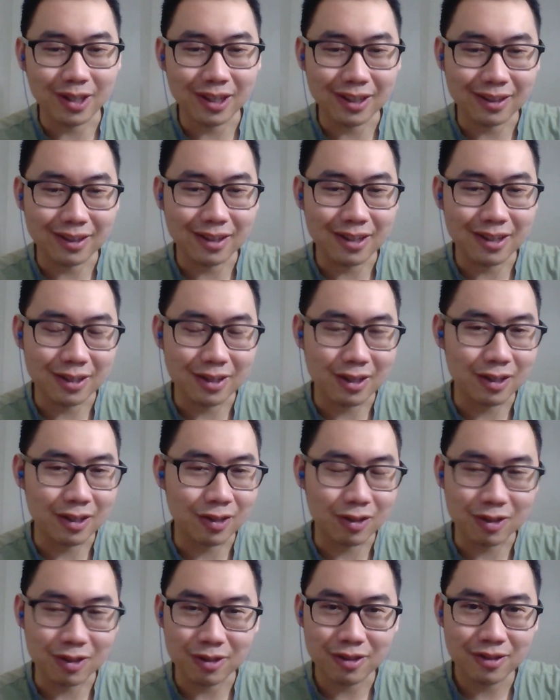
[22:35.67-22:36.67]
and
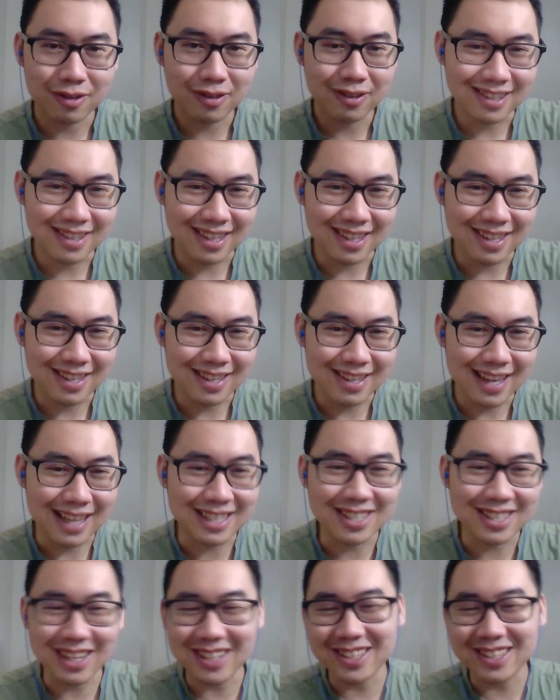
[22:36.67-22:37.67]
it
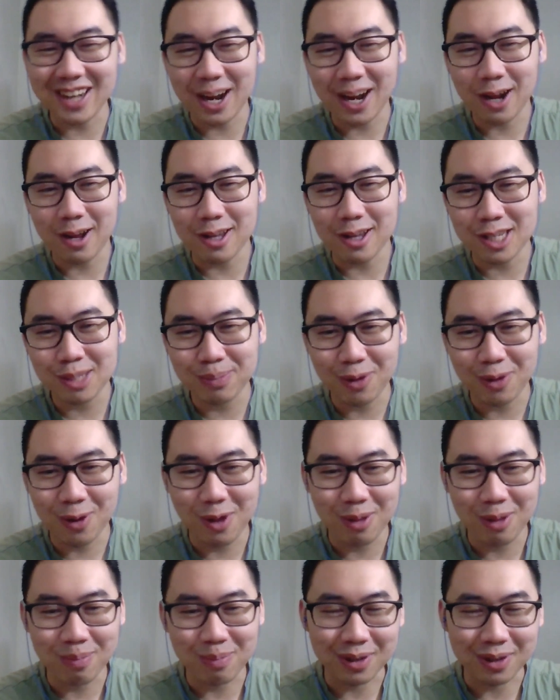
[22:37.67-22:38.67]
sucks that I got
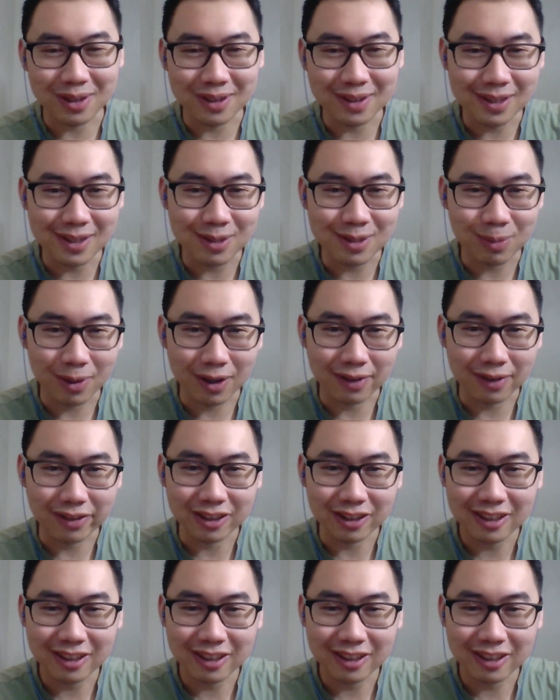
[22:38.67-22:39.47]
spoiled, but it's whatever.